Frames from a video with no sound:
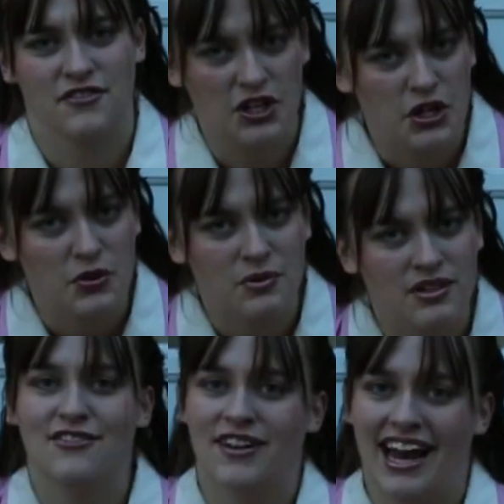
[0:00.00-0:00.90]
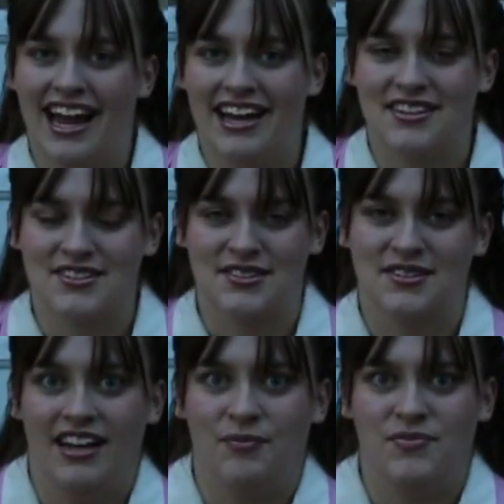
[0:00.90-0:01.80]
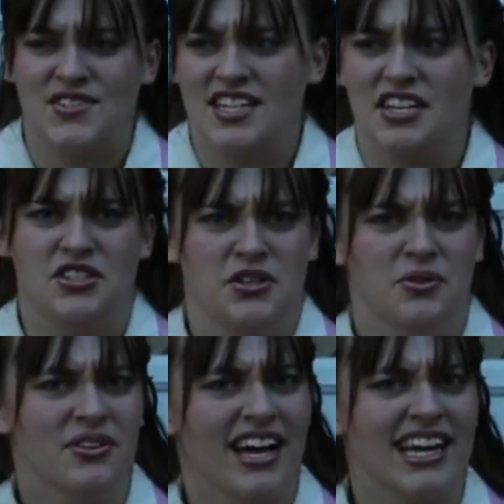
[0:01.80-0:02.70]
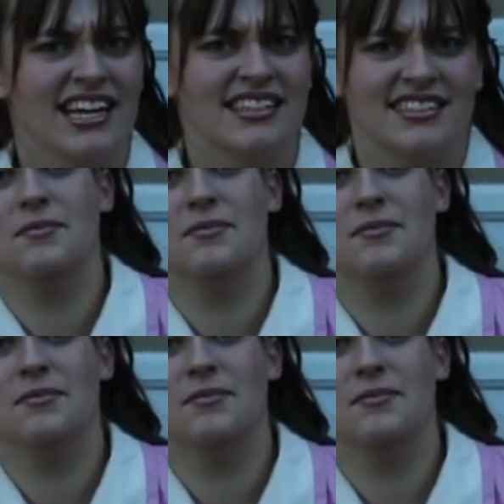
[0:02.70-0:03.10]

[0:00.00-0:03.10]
for you. And if it has, stay tuned, I guess.